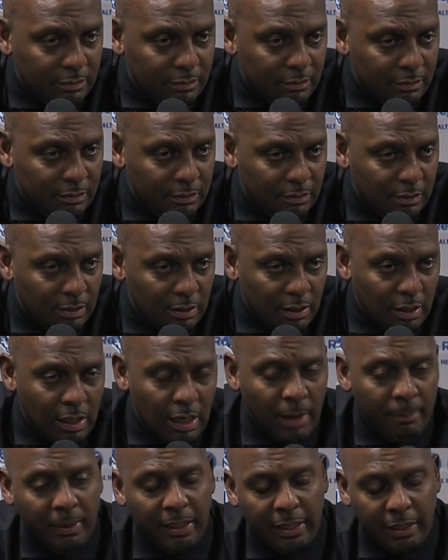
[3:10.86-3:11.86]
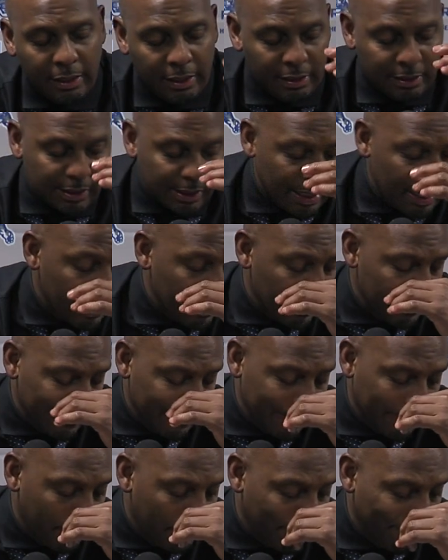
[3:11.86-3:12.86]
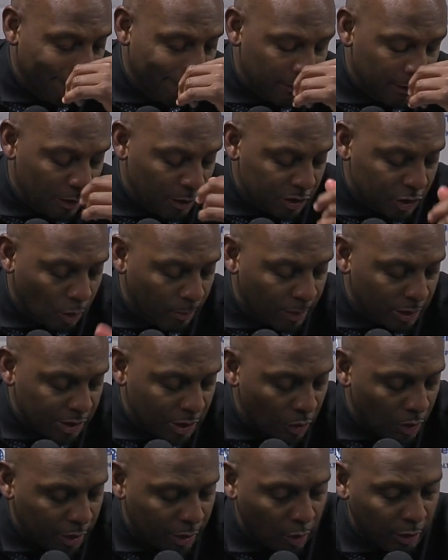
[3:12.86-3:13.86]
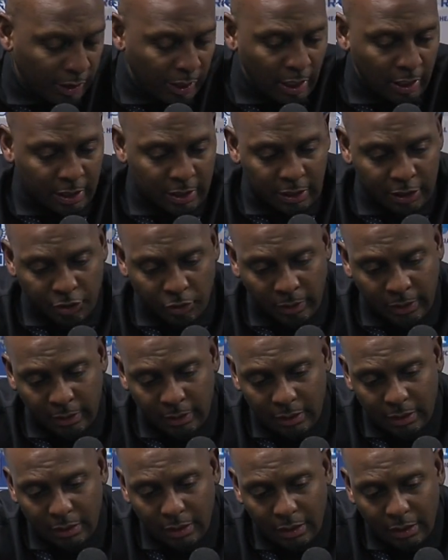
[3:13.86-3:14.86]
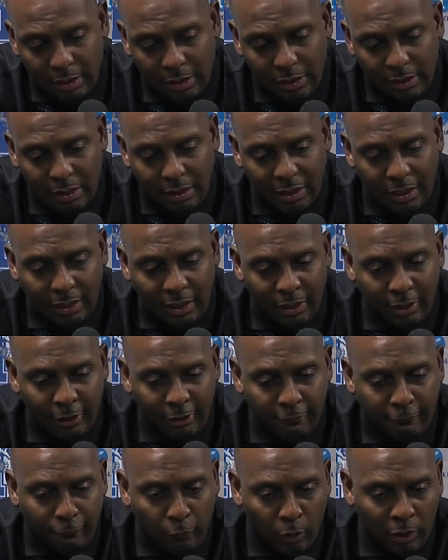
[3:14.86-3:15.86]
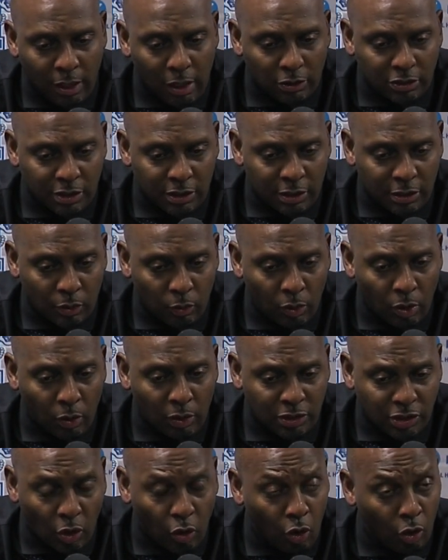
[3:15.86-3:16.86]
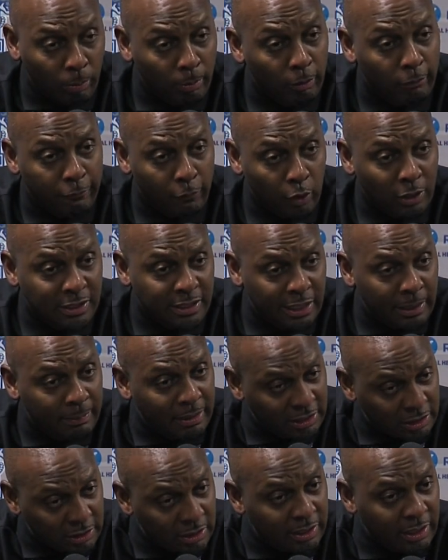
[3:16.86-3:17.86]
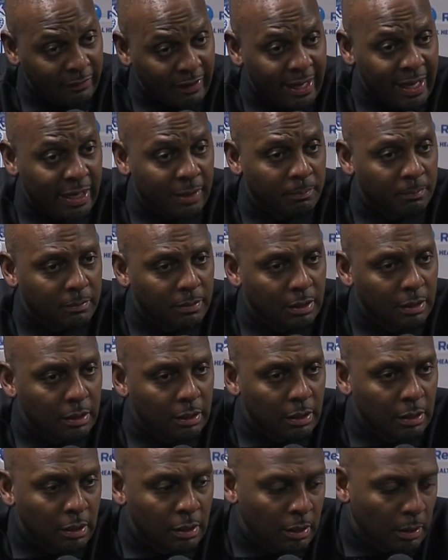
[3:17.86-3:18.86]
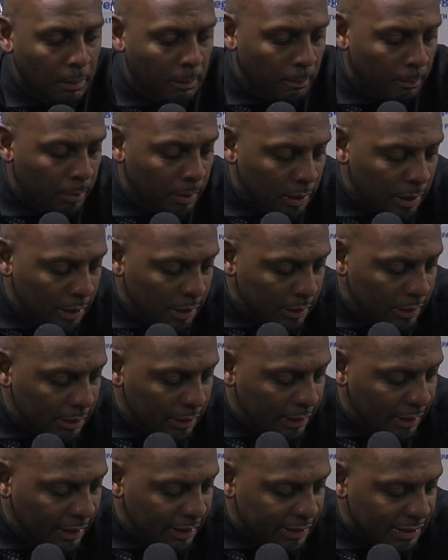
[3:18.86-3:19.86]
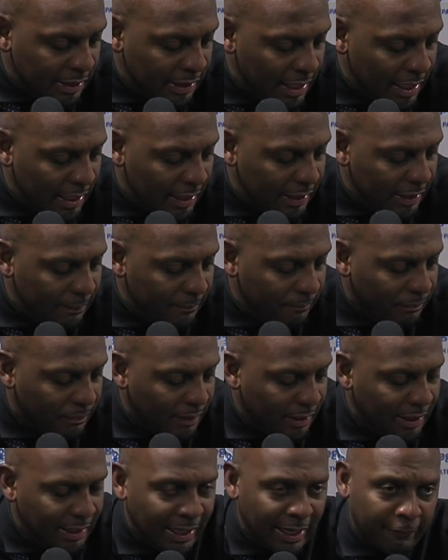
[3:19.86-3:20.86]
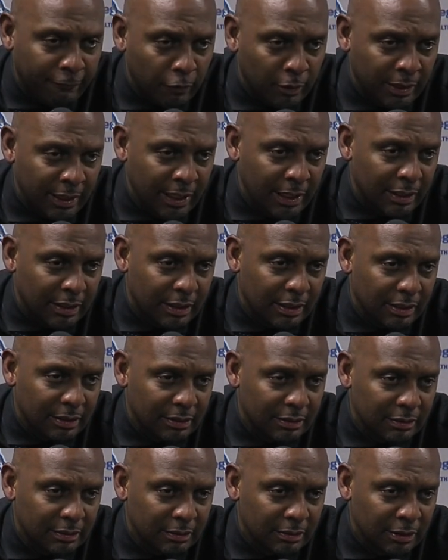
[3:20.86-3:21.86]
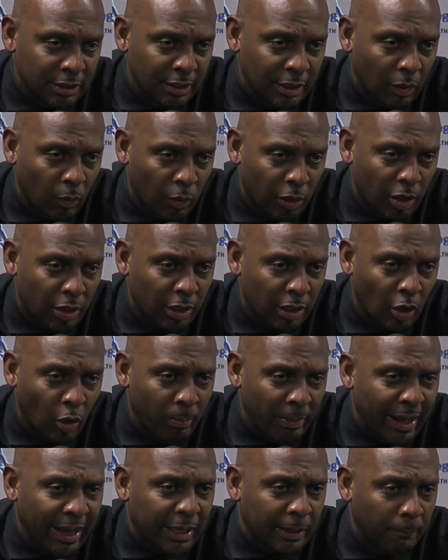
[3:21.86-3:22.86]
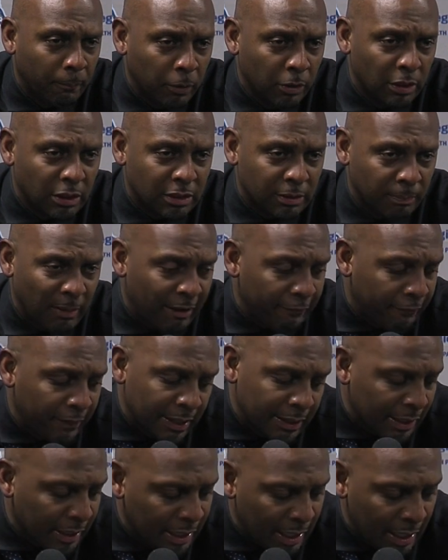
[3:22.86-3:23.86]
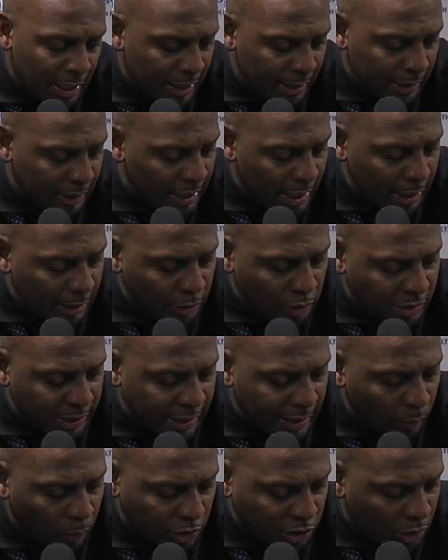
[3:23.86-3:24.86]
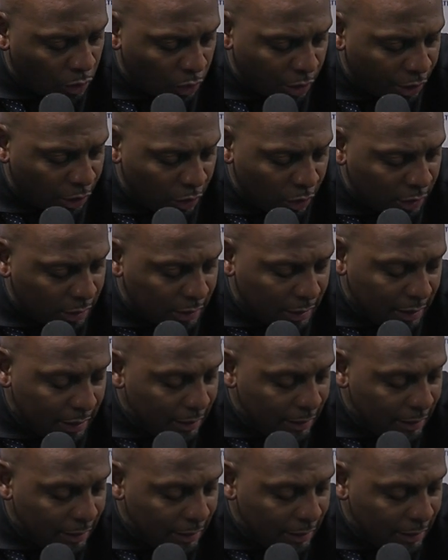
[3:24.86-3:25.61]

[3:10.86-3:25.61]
depth? I mean, it's not. There's so much going on in our country. Uh, four losses in a row is horrible for a team that shouldn't have had them, but it's not life or death. You know, we're going to go back and push. My faith in God, I understand what's going on.